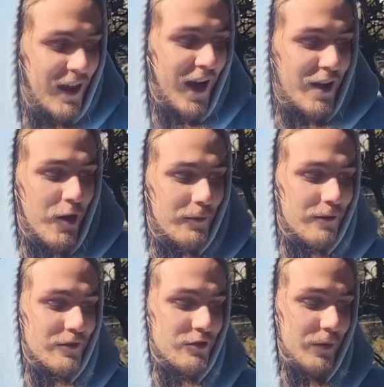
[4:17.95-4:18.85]
I hope you
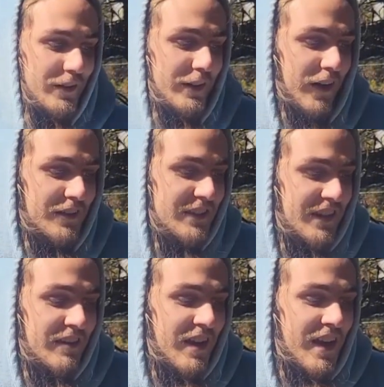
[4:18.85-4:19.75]
enjoyed the
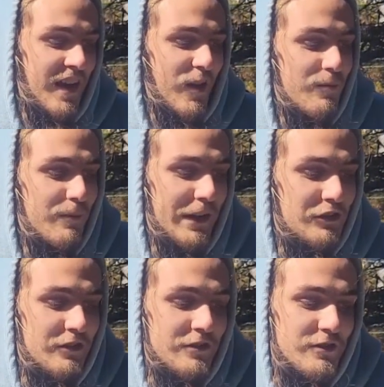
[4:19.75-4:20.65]
content, and make
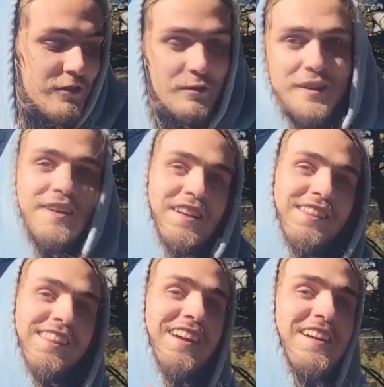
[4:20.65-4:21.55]
sure to
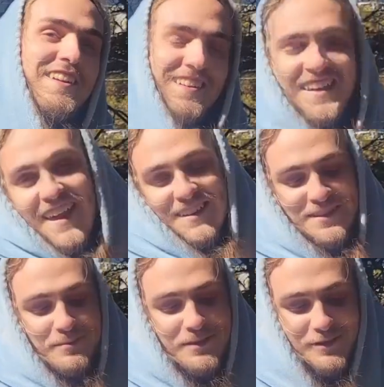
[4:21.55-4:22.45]
like and
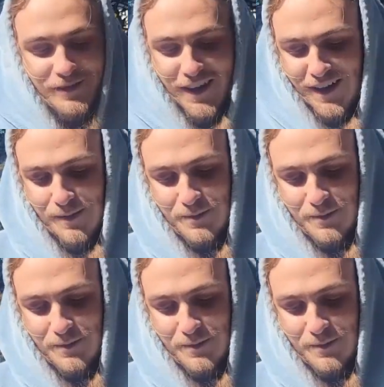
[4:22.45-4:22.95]
subscribe.